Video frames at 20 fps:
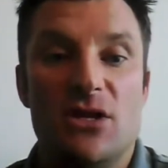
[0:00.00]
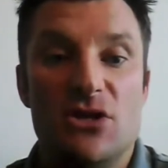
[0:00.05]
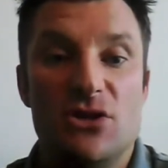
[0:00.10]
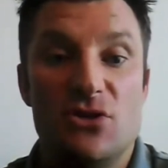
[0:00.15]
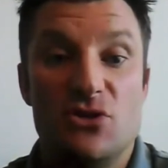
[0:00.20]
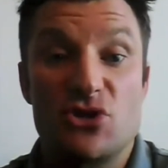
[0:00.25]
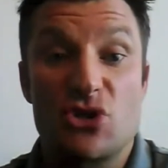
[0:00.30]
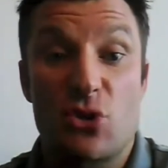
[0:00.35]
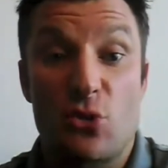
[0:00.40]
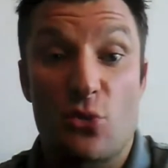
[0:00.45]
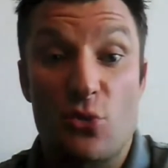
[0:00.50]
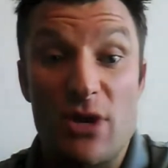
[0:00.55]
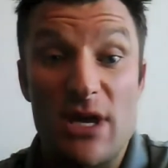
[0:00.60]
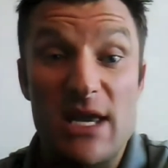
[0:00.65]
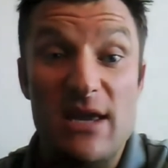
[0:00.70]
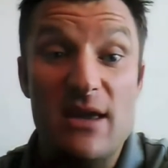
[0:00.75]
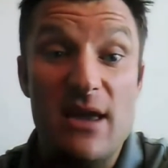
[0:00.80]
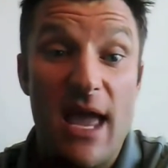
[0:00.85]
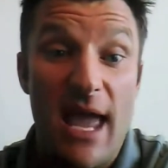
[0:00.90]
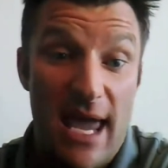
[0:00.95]
there's
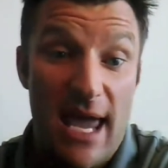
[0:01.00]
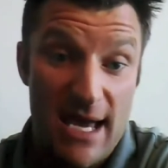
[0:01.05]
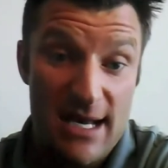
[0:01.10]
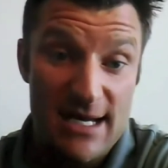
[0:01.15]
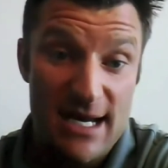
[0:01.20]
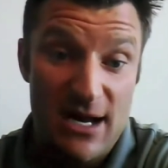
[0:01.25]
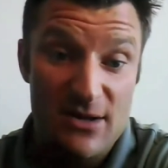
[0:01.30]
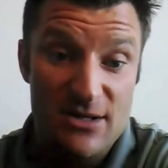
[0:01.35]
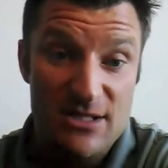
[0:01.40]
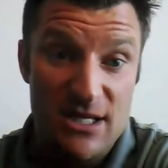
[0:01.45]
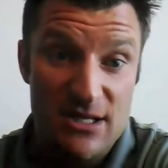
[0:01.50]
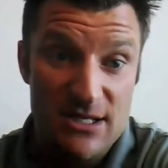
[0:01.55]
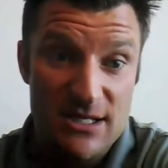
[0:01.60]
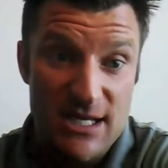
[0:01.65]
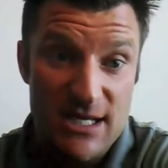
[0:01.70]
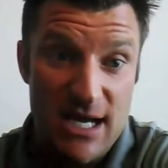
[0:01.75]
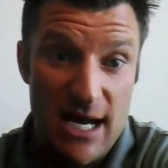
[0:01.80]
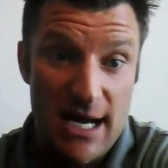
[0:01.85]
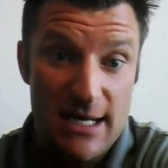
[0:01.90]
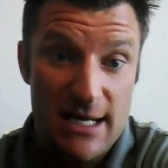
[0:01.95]
3 handouts on the
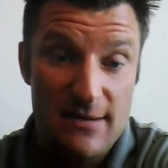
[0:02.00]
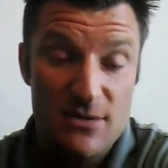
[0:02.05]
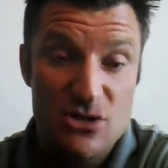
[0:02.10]
side.